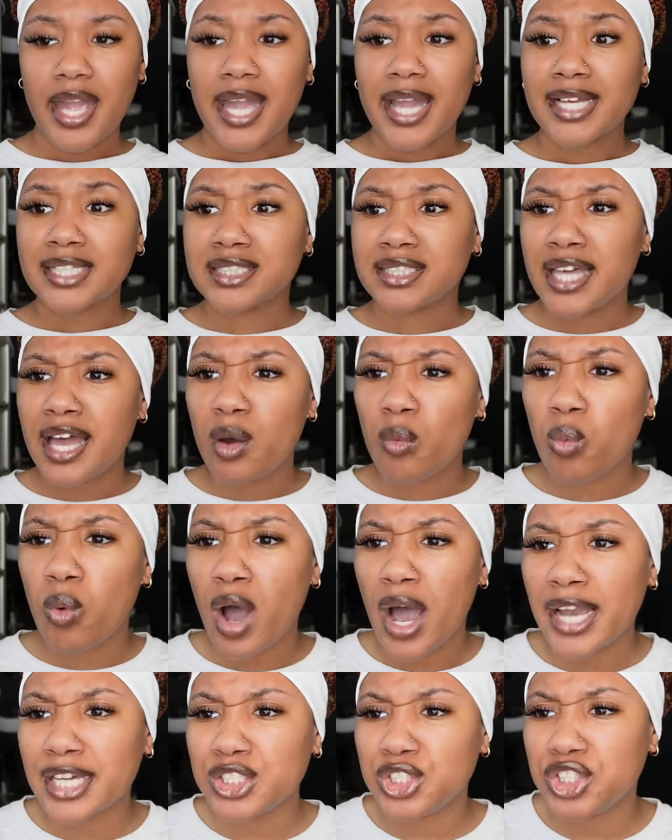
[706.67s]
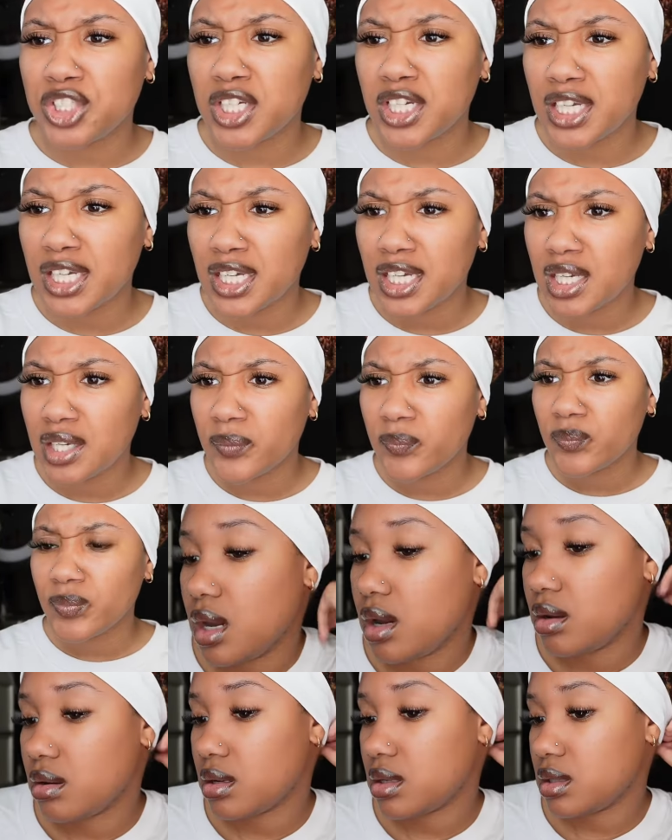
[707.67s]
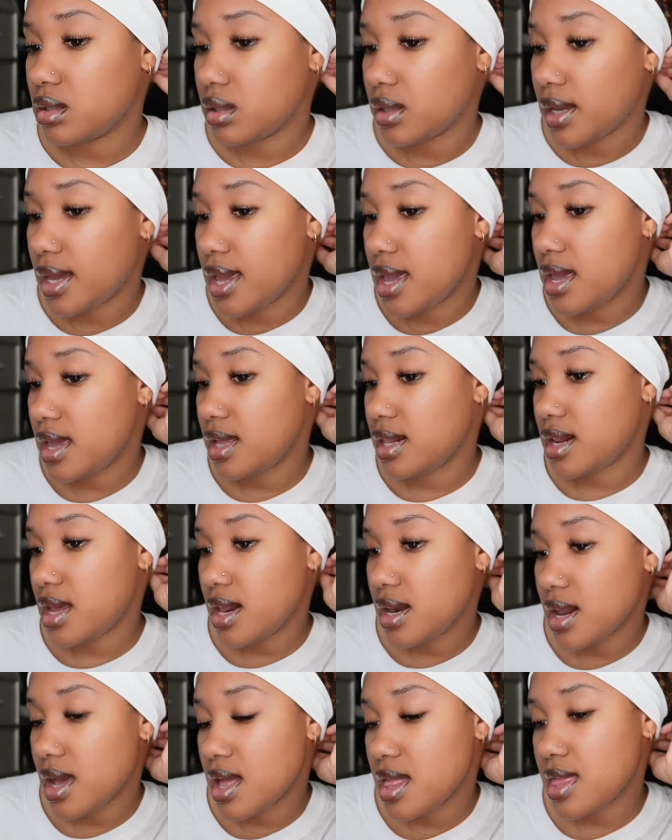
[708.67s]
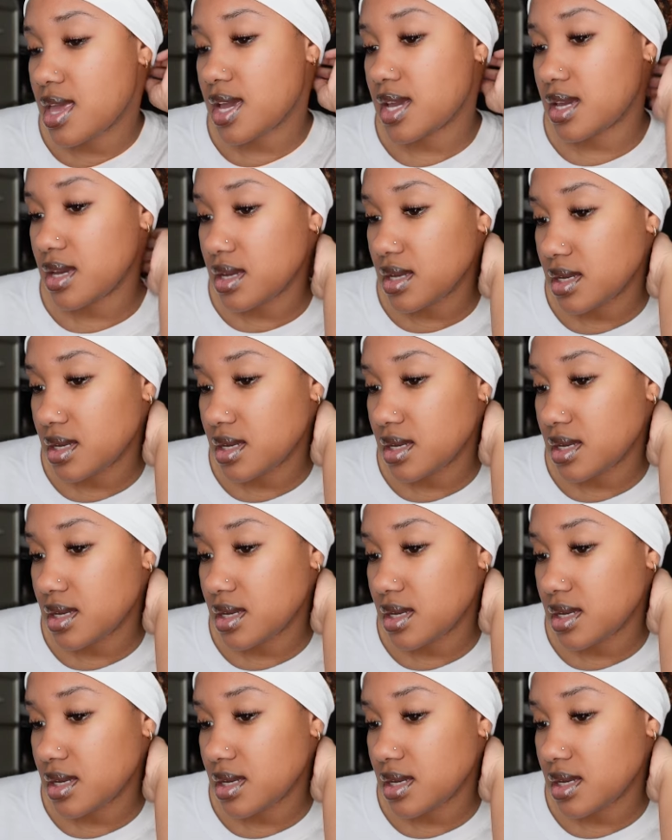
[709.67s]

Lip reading: Is that YG? Hold on, hey, they not like